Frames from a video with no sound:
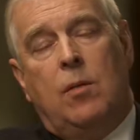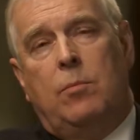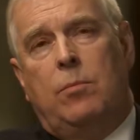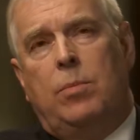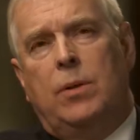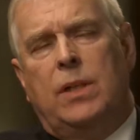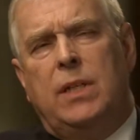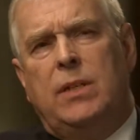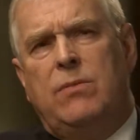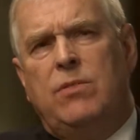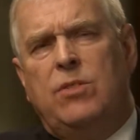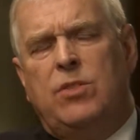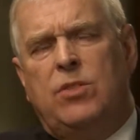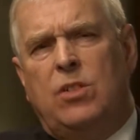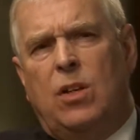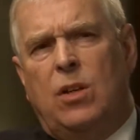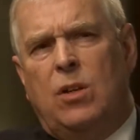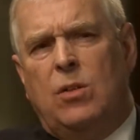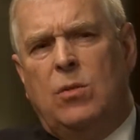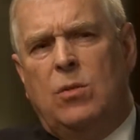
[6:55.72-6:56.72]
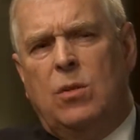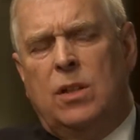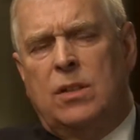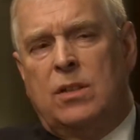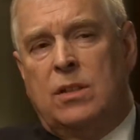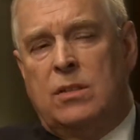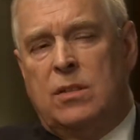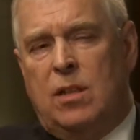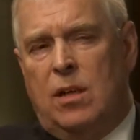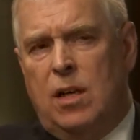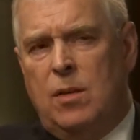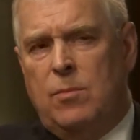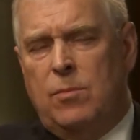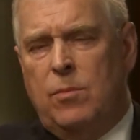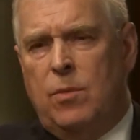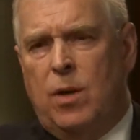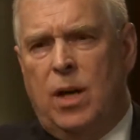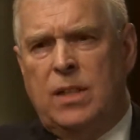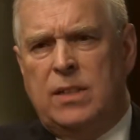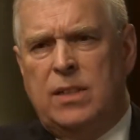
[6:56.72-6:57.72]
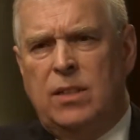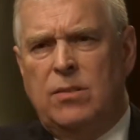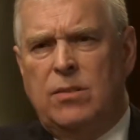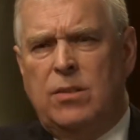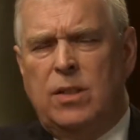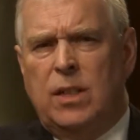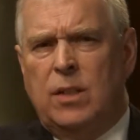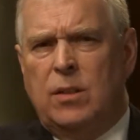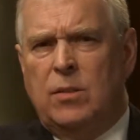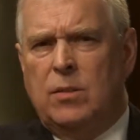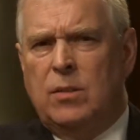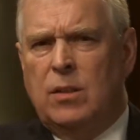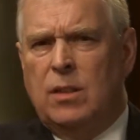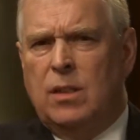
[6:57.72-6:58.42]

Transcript: But even so, at the time, I don't think